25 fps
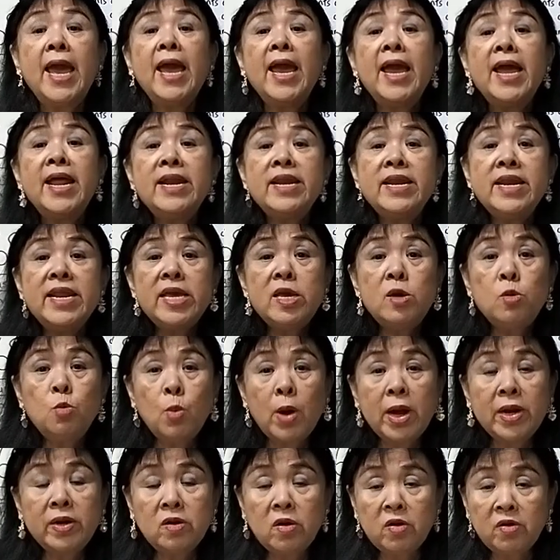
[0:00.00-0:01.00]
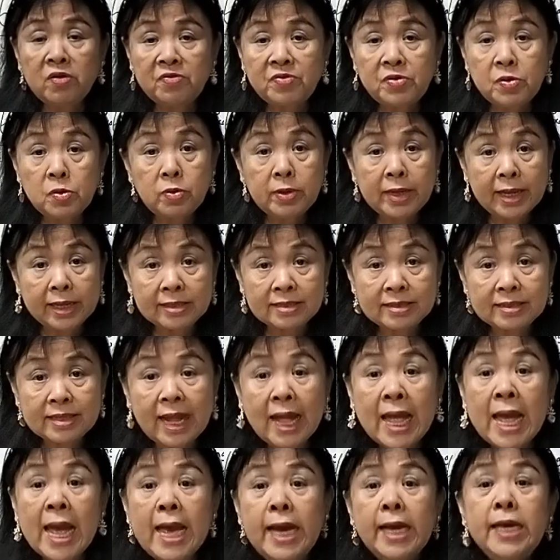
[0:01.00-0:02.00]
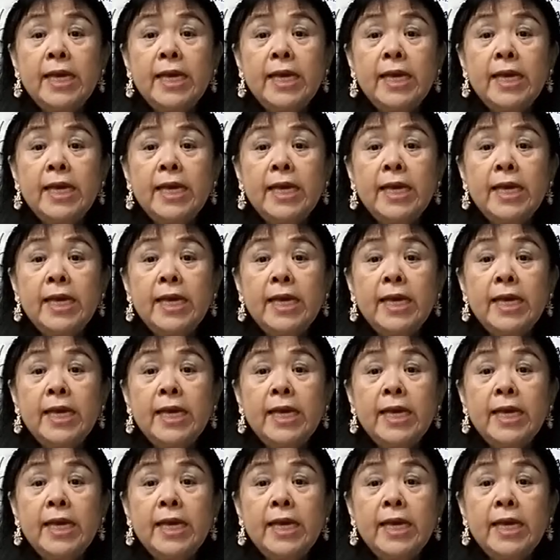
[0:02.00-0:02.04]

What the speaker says: any one of you can start.